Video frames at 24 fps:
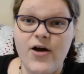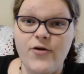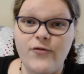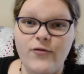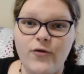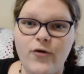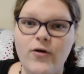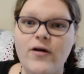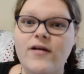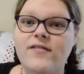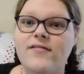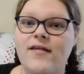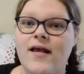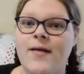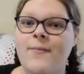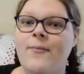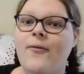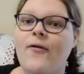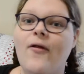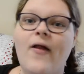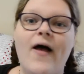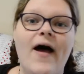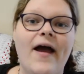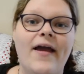For
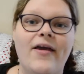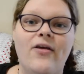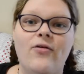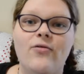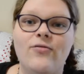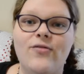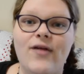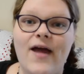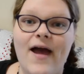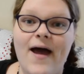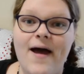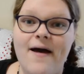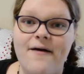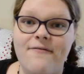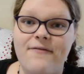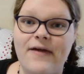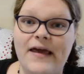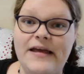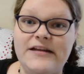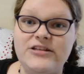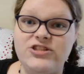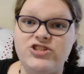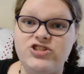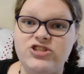example, I used to have
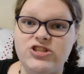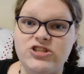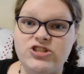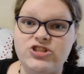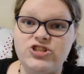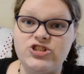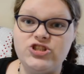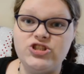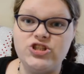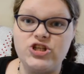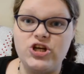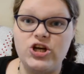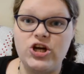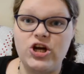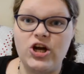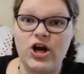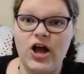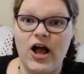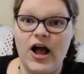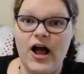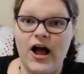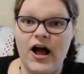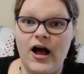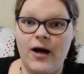a
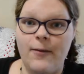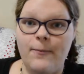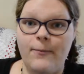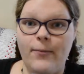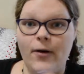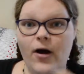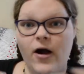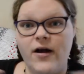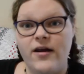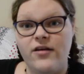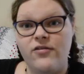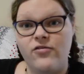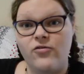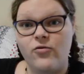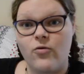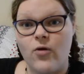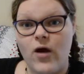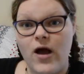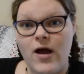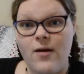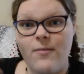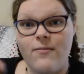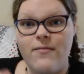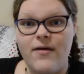ginger body
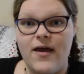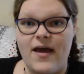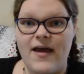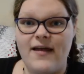scrub,